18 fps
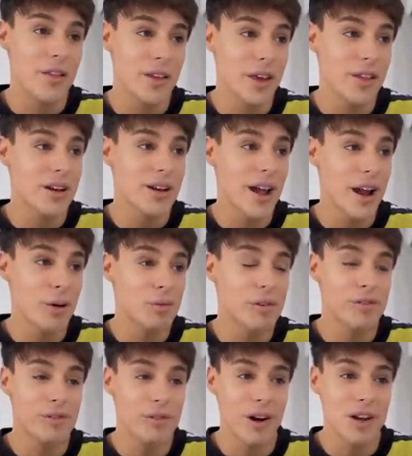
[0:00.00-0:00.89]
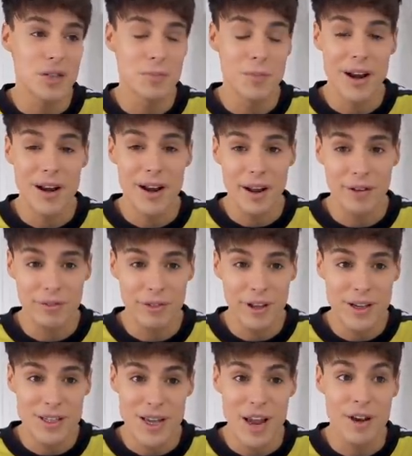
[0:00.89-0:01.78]
The other day I refreshed my
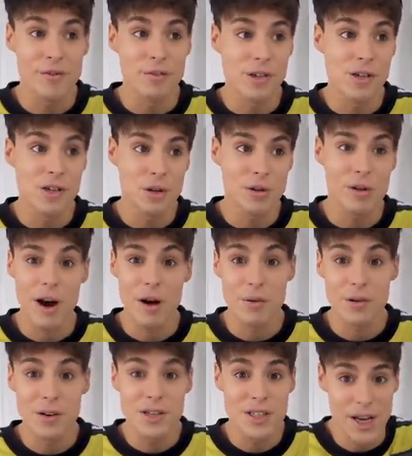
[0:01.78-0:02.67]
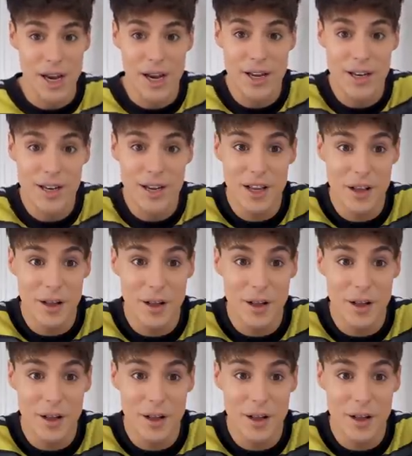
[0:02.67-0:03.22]
Netflix every 2 hours and